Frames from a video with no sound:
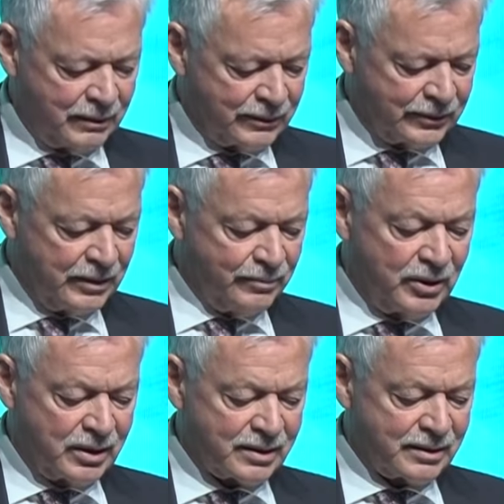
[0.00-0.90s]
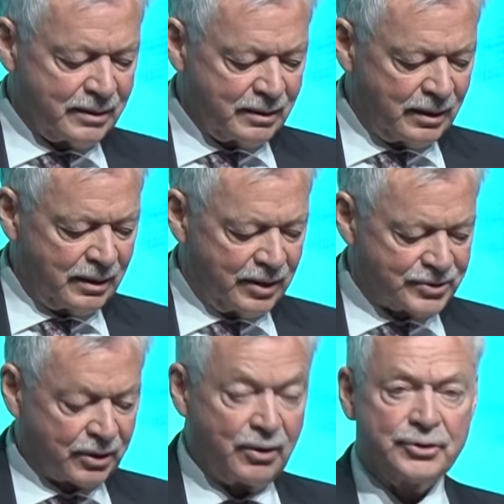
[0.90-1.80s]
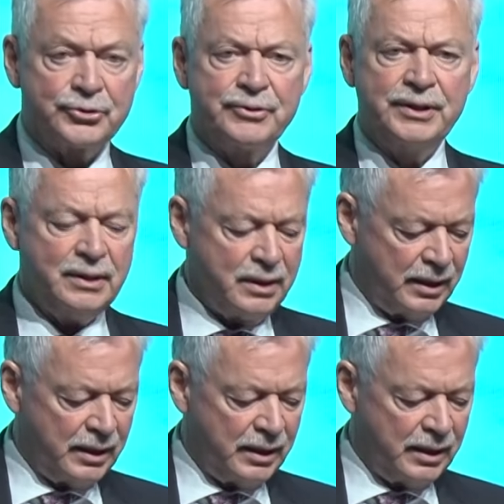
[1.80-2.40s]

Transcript: Denmark, as a country,